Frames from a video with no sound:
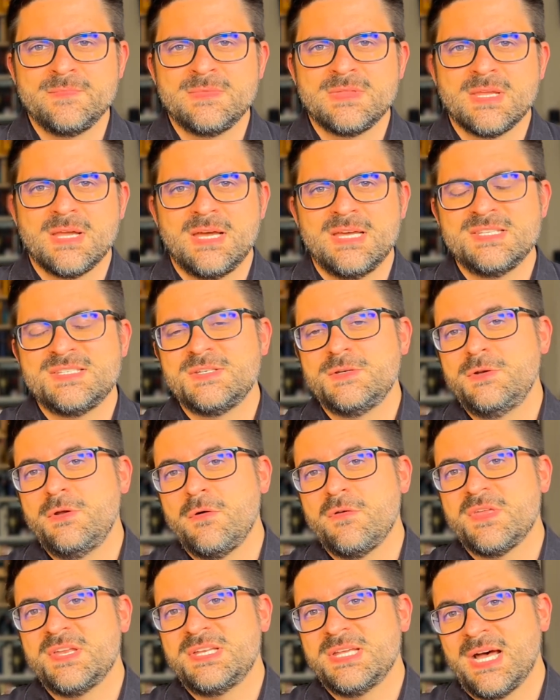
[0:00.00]
As you
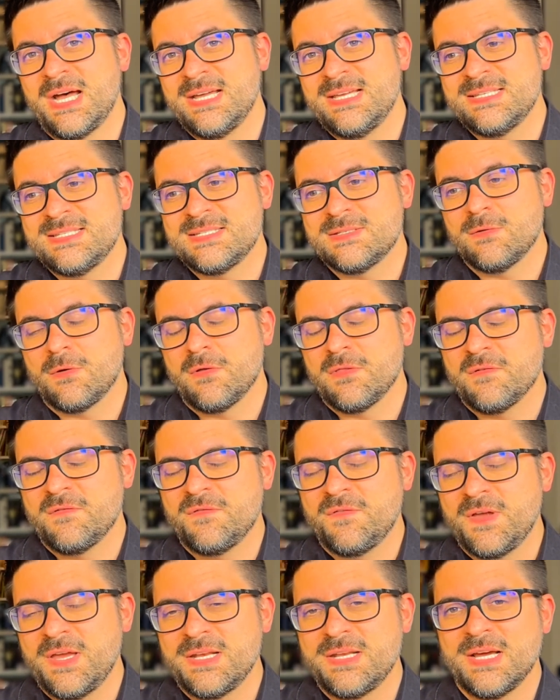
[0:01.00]
know, the dice, or the
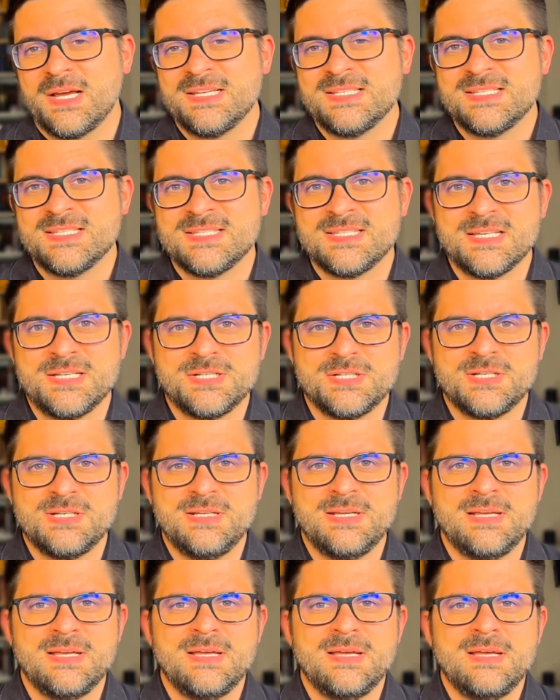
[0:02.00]
fair dice,
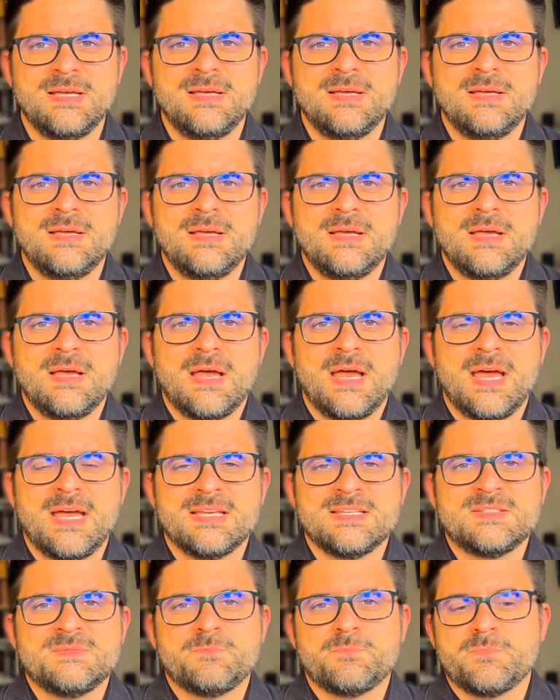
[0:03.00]
essentially
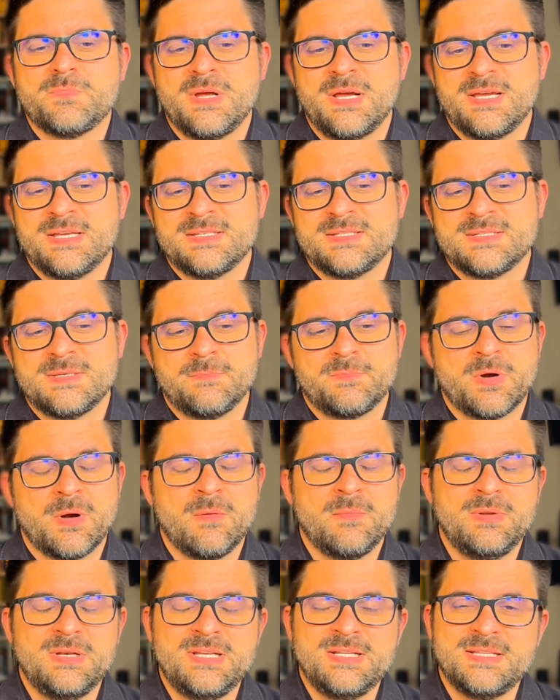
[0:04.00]
has a
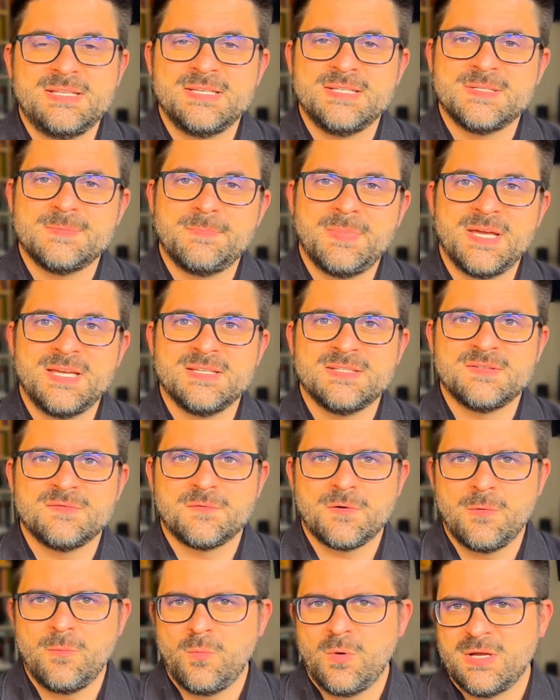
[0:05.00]
probability space
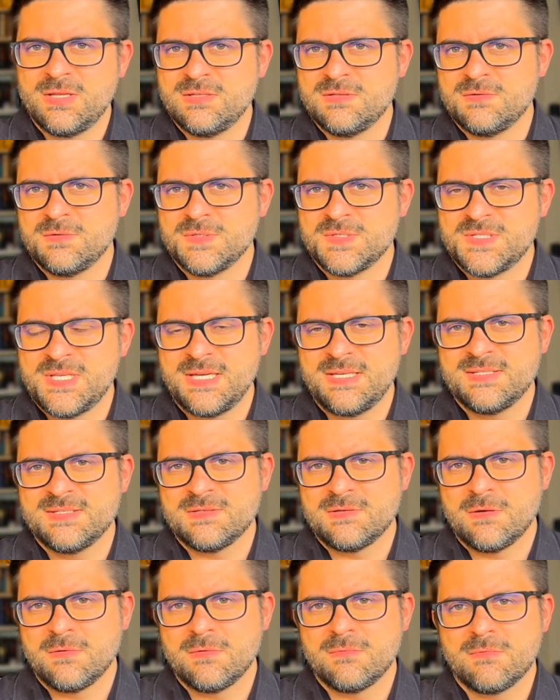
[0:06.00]
from 1 to
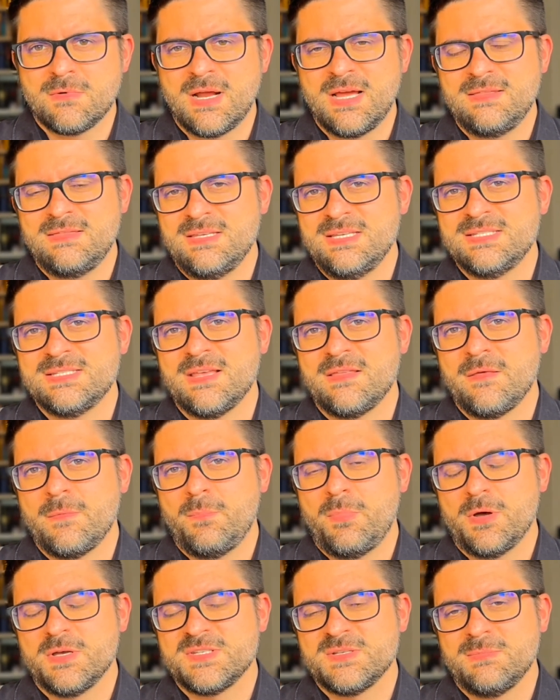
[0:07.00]
6, right? These are the
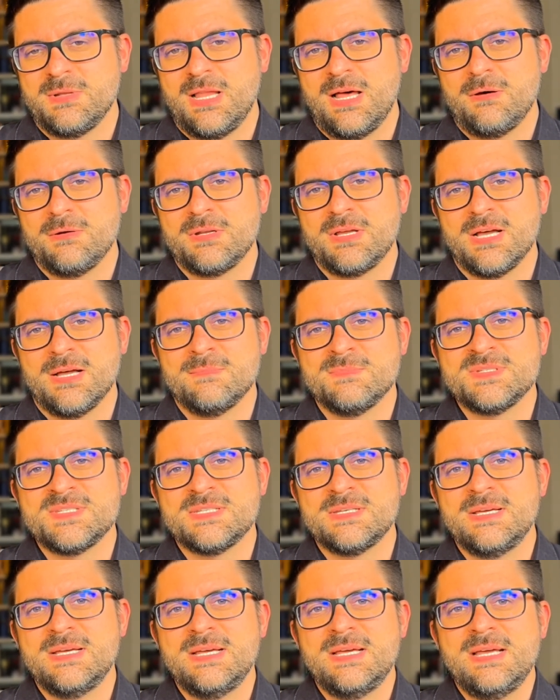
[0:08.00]
possible
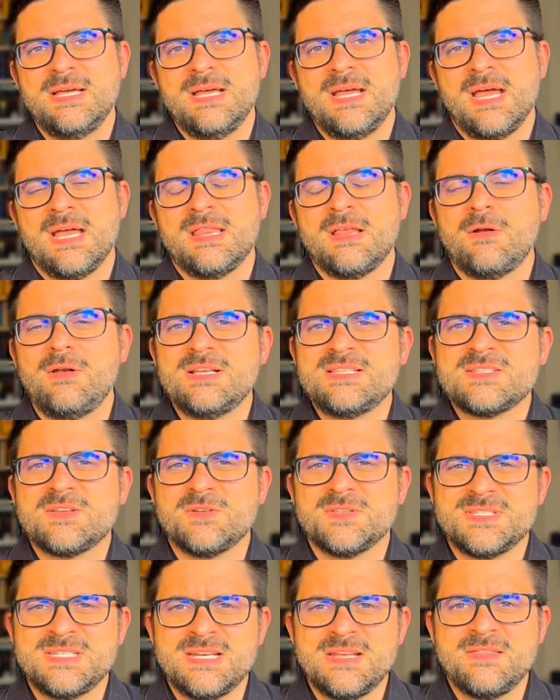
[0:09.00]
outcomes. Now let's
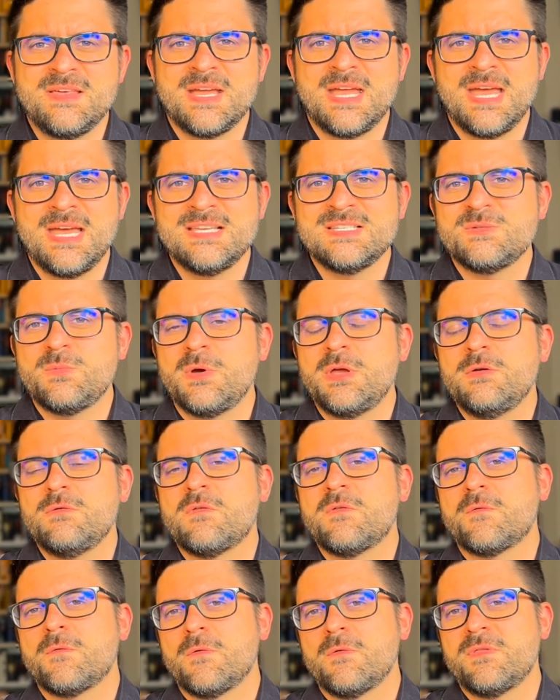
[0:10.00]
consider the case where you
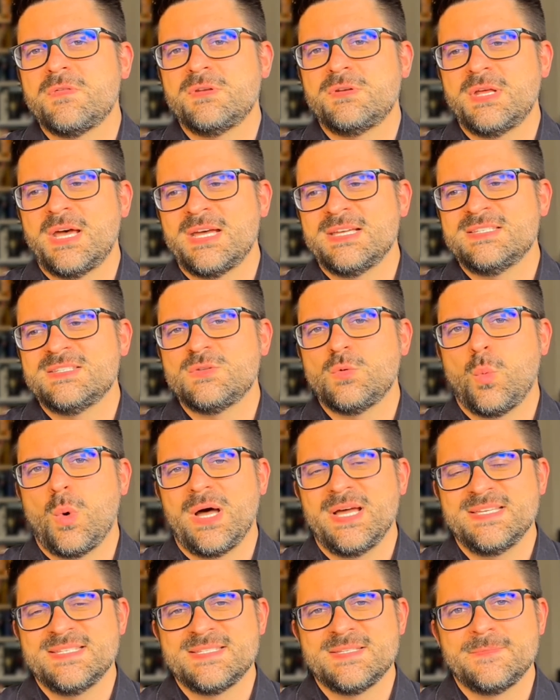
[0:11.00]
throw the dice
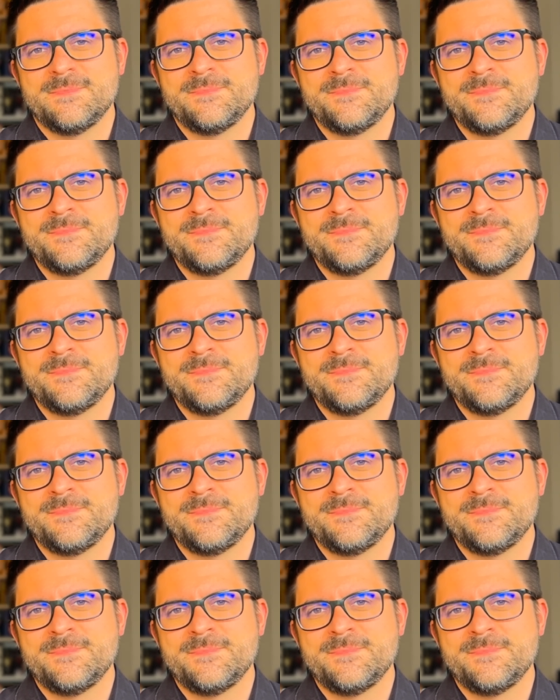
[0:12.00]
twice.